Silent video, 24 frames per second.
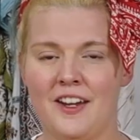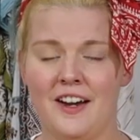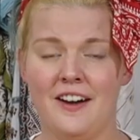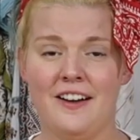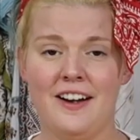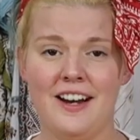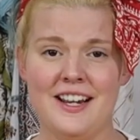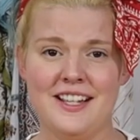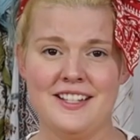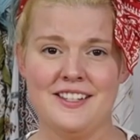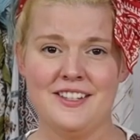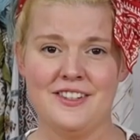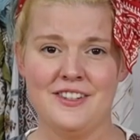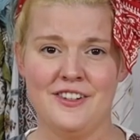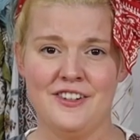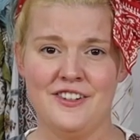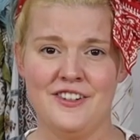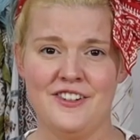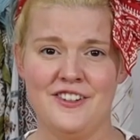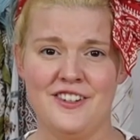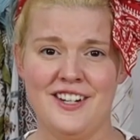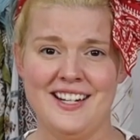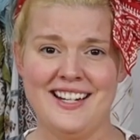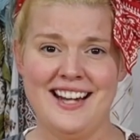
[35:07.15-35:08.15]
All right,
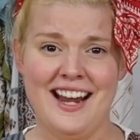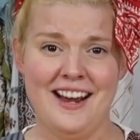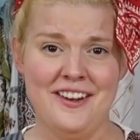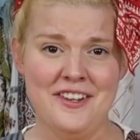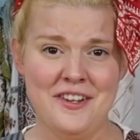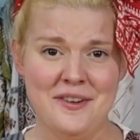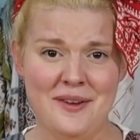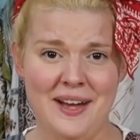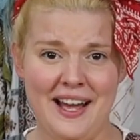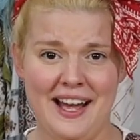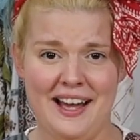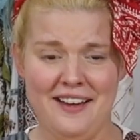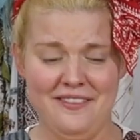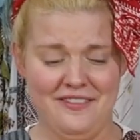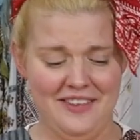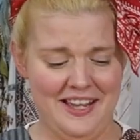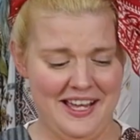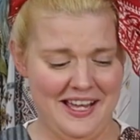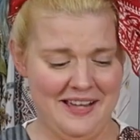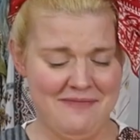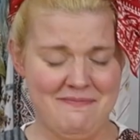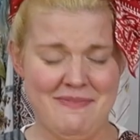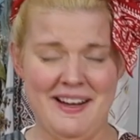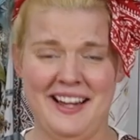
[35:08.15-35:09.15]
so now you have
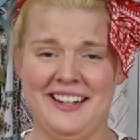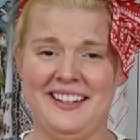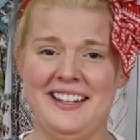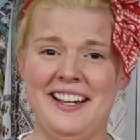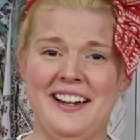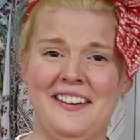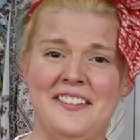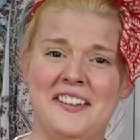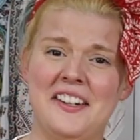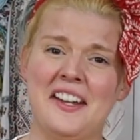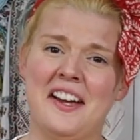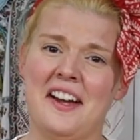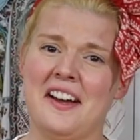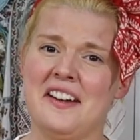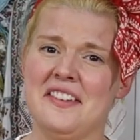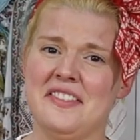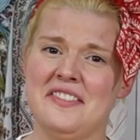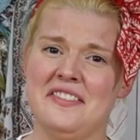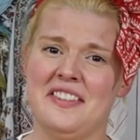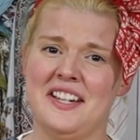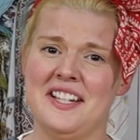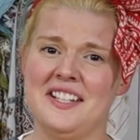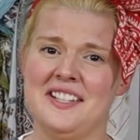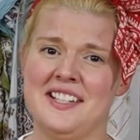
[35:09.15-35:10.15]
a bedgown cuff
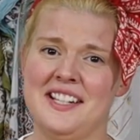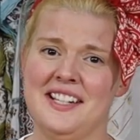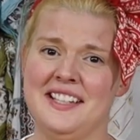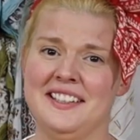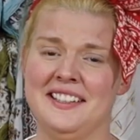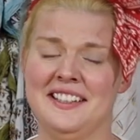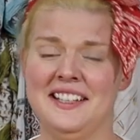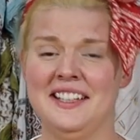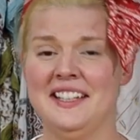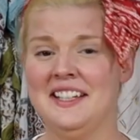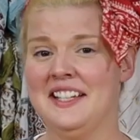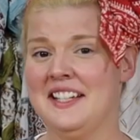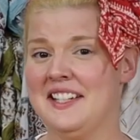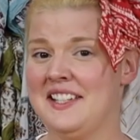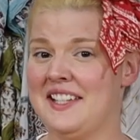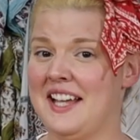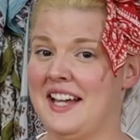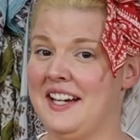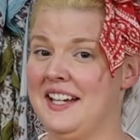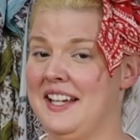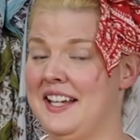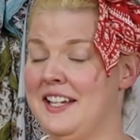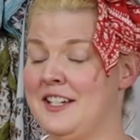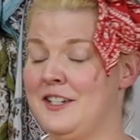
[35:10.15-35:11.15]
facing
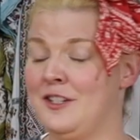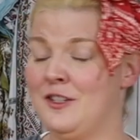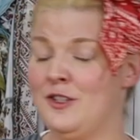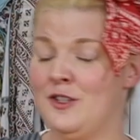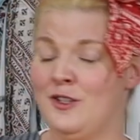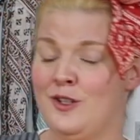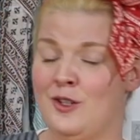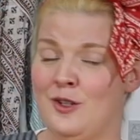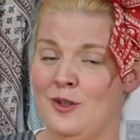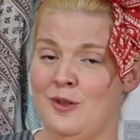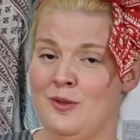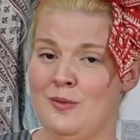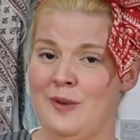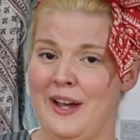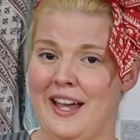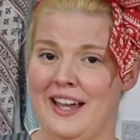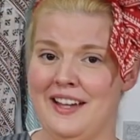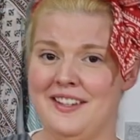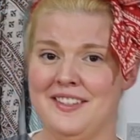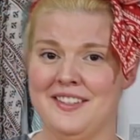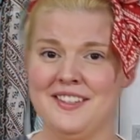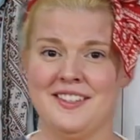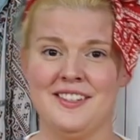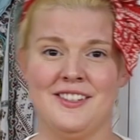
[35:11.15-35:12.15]
set in two
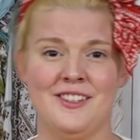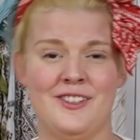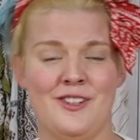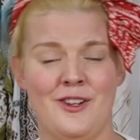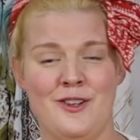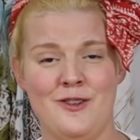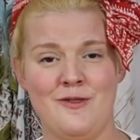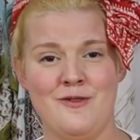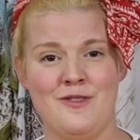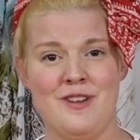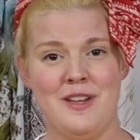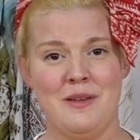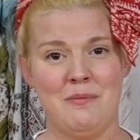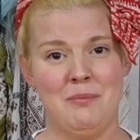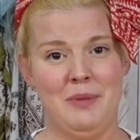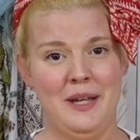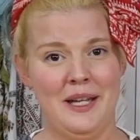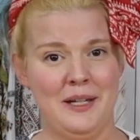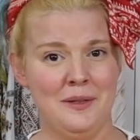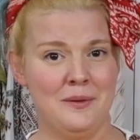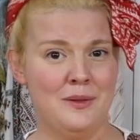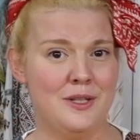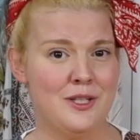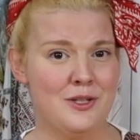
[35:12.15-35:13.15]
ways, so you can
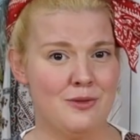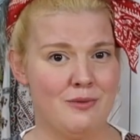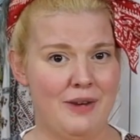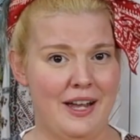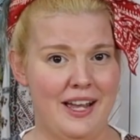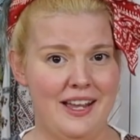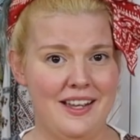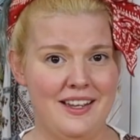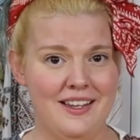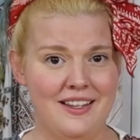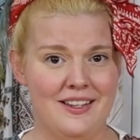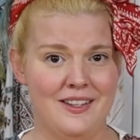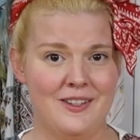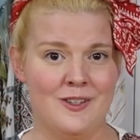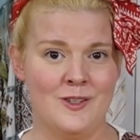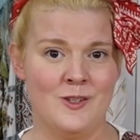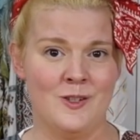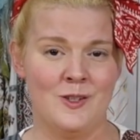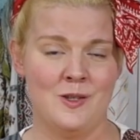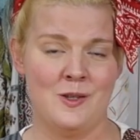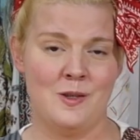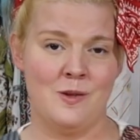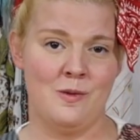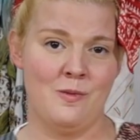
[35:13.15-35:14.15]
pick which way
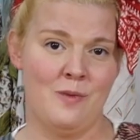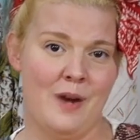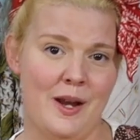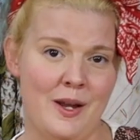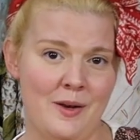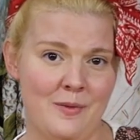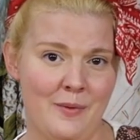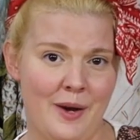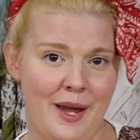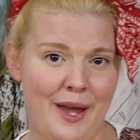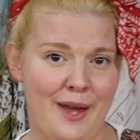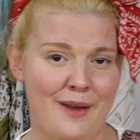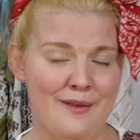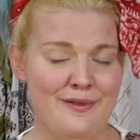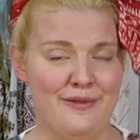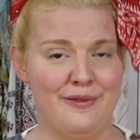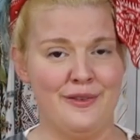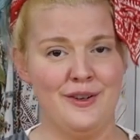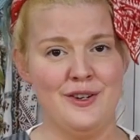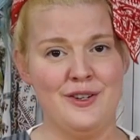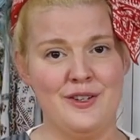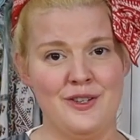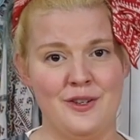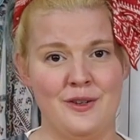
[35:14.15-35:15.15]
is the right way
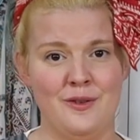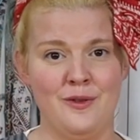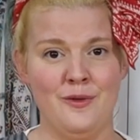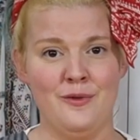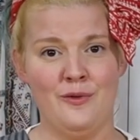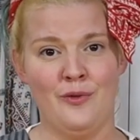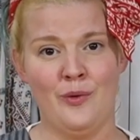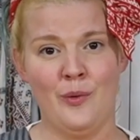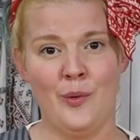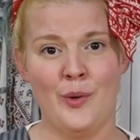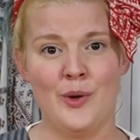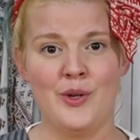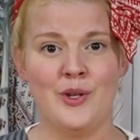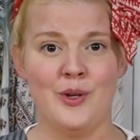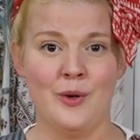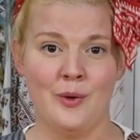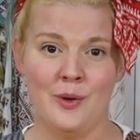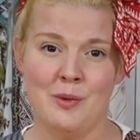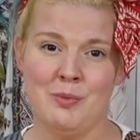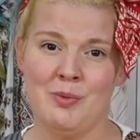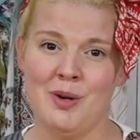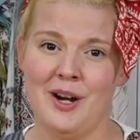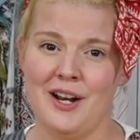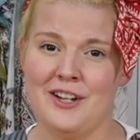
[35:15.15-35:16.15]
for you for
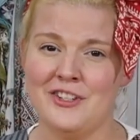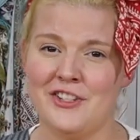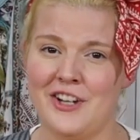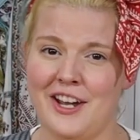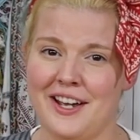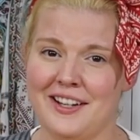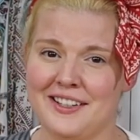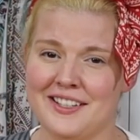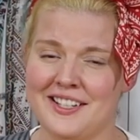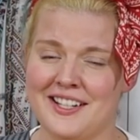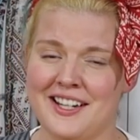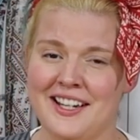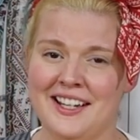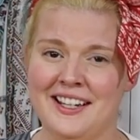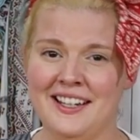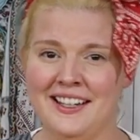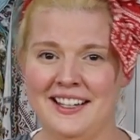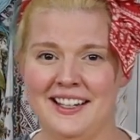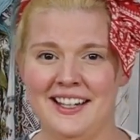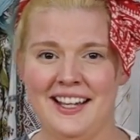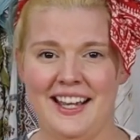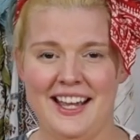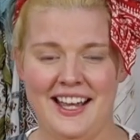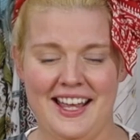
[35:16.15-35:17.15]
your project.
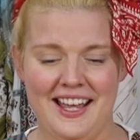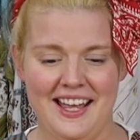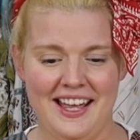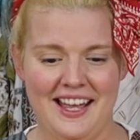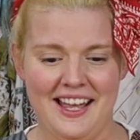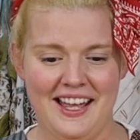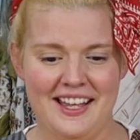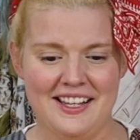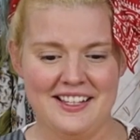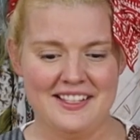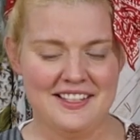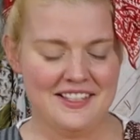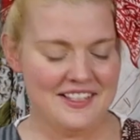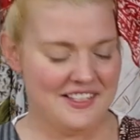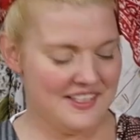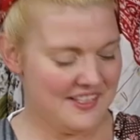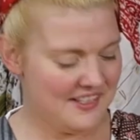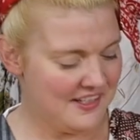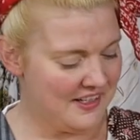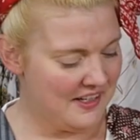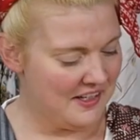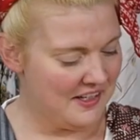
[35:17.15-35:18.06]
And